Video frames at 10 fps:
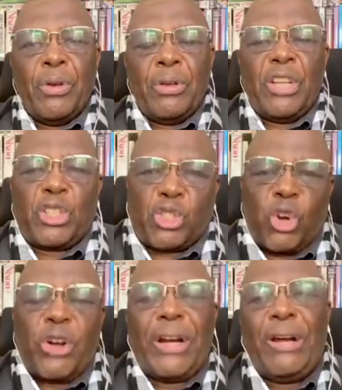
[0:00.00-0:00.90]
The
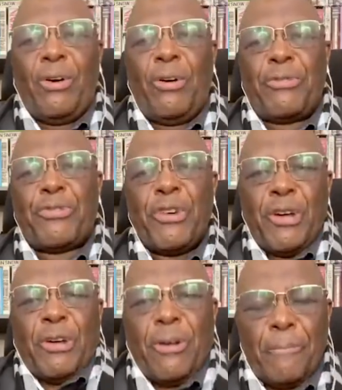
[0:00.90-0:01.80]
story of
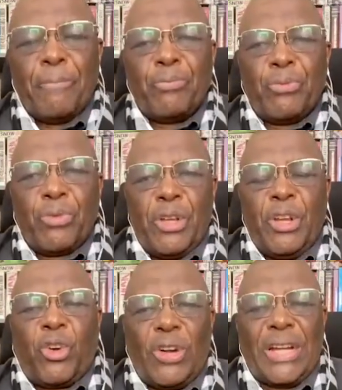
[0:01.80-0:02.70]

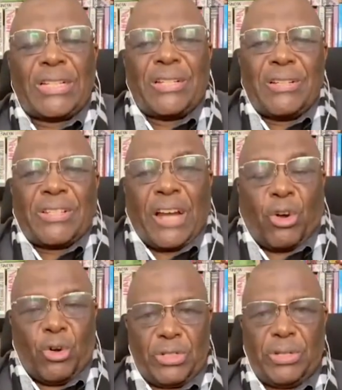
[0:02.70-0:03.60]
Nicolas
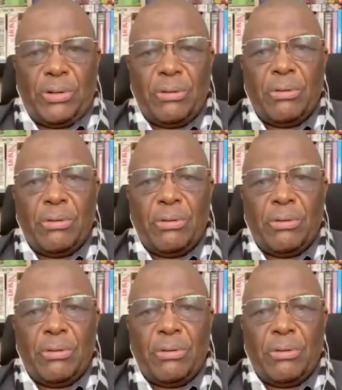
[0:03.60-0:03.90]
Sarkozy,